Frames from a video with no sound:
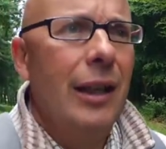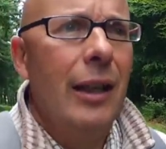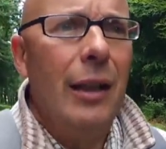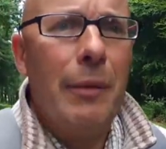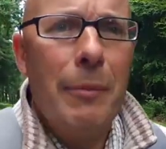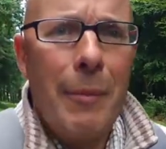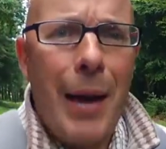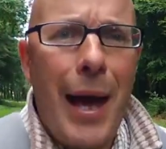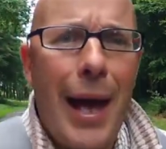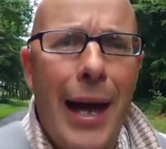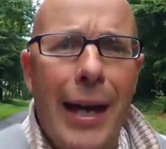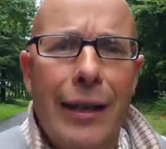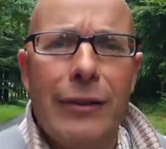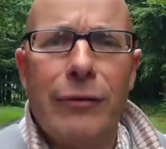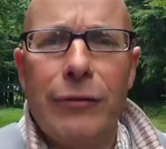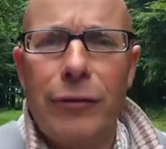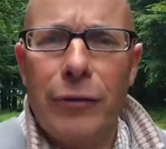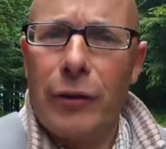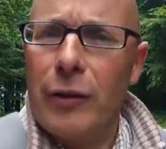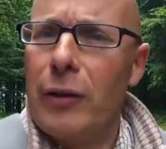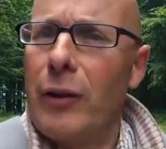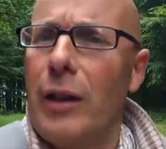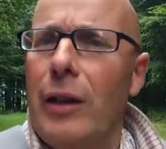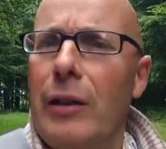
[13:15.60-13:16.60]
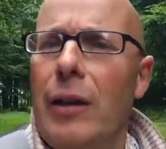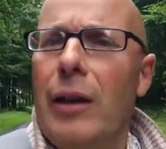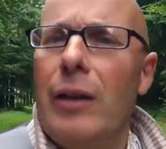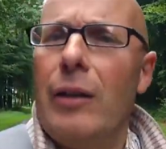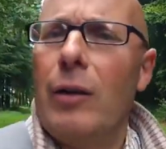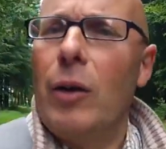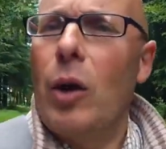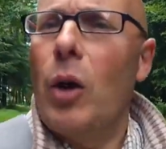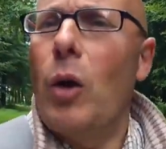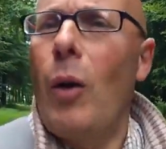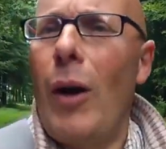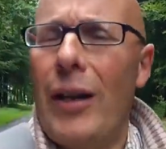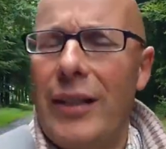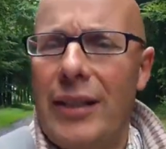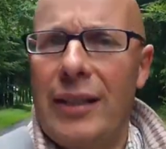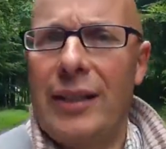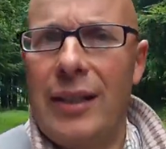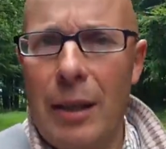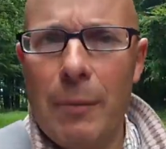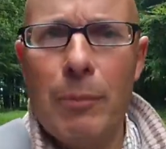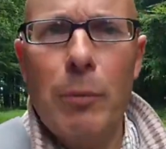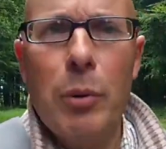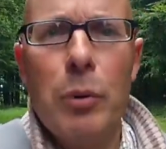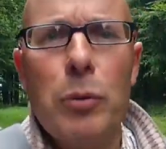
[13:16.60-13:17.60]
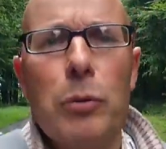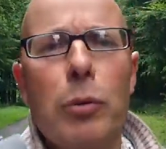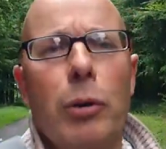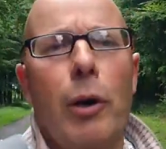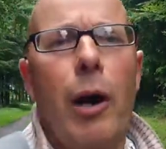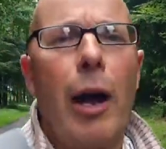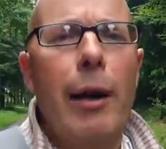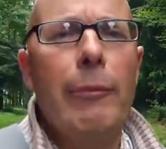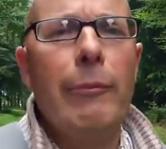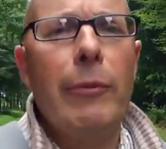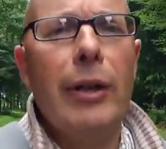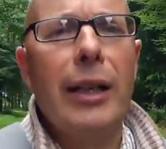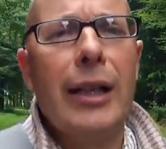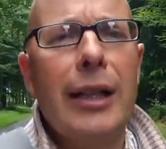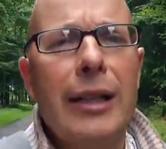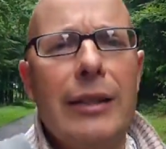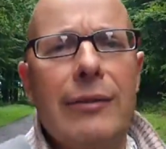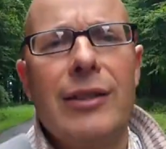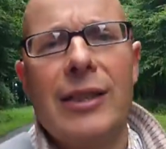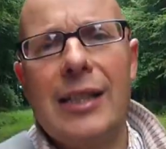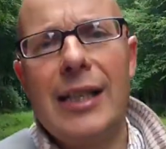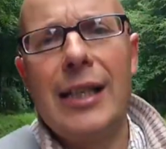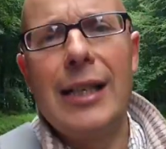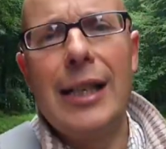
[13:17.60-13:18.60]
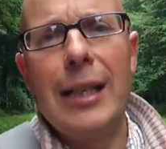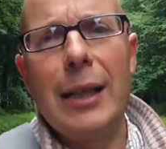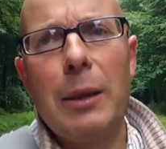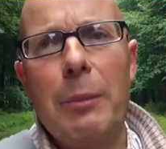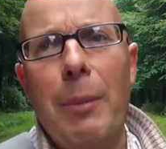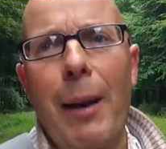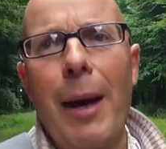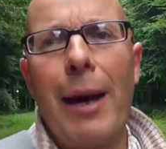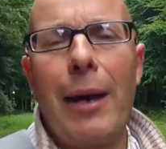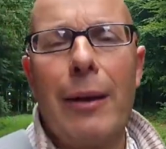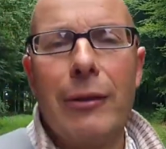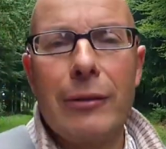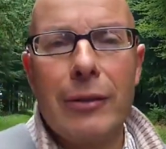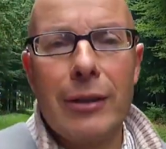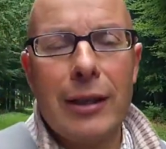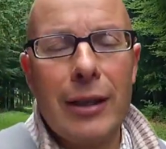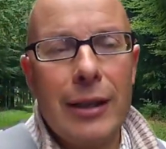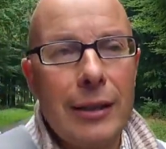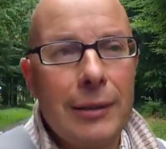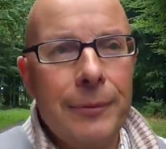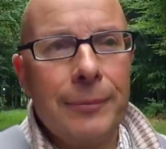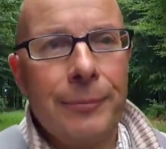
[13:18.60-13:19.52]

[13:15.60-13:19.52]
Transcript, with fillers: a man for a, quite a simple crime, really, of stealing a pound.